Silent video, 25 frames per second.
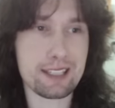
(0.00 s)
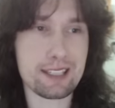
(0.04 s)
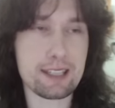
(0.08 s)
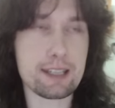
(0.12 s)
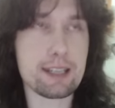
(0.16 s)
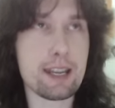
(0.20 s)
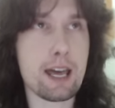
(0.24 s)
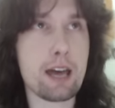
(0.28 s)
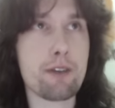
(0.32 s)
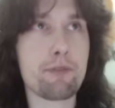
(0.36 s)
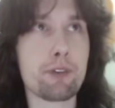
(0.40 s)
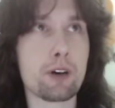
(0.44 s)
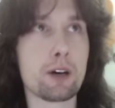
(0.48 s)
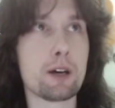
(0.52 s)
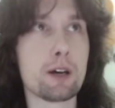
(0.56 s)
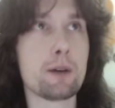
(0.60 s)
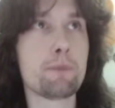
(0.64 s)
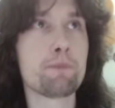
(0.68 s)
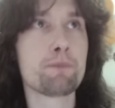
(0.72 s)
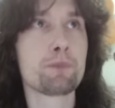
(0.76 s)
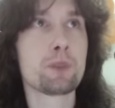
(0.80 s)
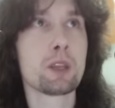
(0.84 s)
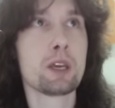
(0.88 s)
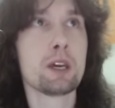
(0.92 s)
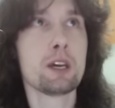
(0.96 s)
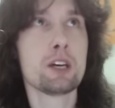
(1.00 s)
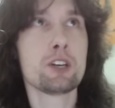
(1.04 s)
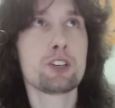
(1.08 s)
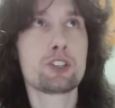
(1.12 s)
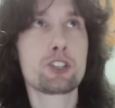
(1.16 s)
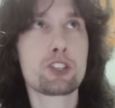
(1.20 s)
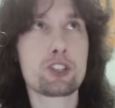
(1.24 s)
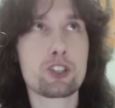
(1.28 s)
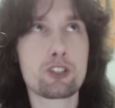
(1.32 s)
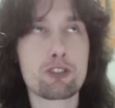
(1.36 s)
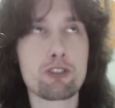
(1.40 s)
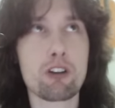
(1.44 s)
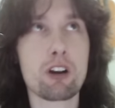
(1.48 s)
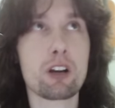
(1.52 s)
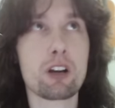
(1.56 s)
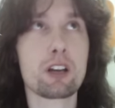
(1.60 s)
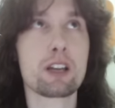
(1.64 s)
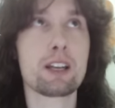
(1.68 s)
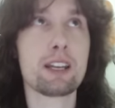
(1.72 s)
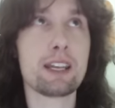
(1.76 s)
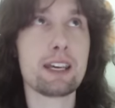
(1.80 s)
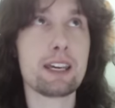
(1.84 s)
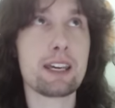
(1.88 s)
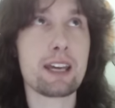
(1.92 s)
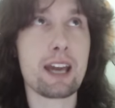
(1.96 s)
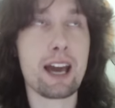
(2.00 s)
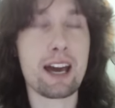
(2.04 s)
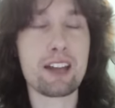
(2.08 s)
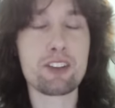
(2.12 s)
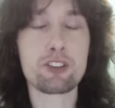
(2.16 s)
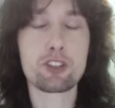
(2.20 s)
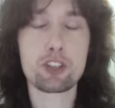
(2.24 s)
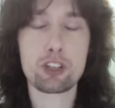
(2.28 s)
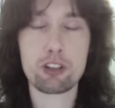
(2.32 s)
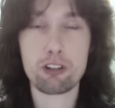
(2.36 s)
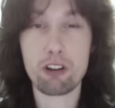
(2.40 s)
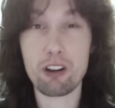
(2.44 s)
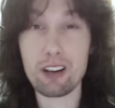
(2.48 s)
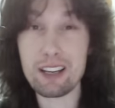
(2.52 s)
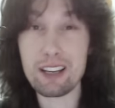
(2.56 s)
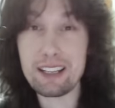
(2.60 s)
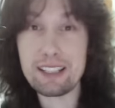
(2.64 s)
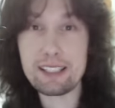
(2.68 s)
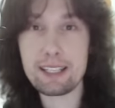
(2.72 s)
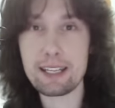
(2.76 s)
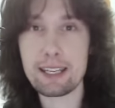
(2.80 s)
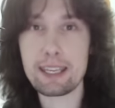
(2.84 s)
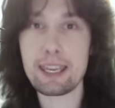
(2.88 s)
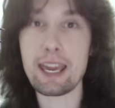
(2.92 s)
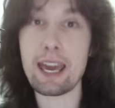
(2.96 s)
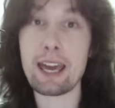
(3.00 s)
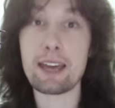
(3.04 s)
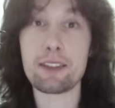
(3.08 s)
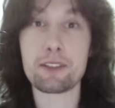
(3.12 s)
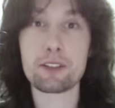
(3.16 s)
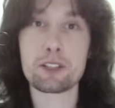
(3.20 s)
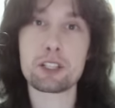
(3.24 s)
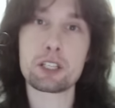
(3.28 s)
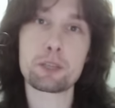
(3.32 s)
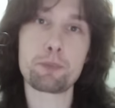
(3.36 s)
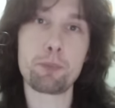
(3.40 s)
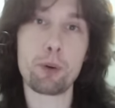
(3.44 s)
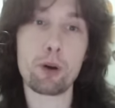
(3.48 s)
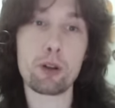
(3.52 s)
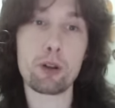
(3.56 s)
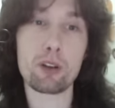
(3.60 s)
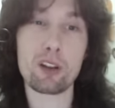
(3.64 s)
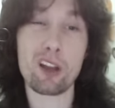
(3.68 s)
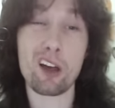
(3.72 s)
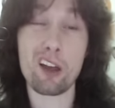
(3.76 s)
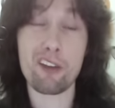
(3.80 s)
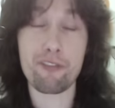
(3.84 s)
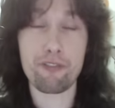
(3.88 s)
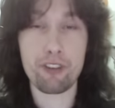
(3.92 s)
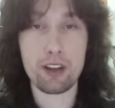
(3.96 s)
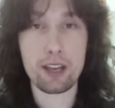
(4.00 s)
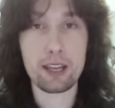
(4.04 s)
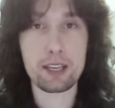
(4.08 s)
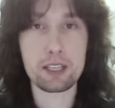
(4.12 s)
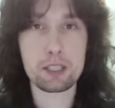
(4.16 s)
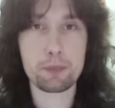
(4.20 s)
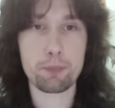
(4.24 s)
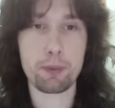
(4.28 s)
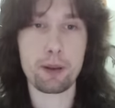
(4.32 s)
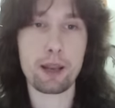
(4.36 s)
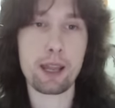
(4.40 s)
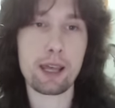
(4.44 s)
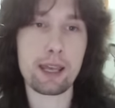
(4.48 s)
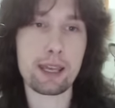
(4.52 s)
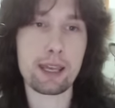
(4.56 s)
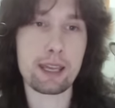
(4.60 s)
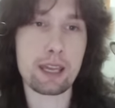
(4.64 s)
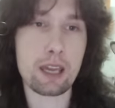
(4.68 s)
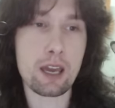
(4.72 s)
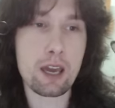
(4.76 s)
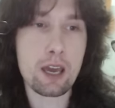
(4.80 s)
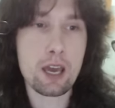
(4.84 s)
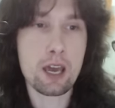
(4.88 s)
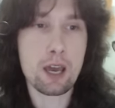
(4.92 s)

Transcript: never struggling and trying to get the spotlight for his playing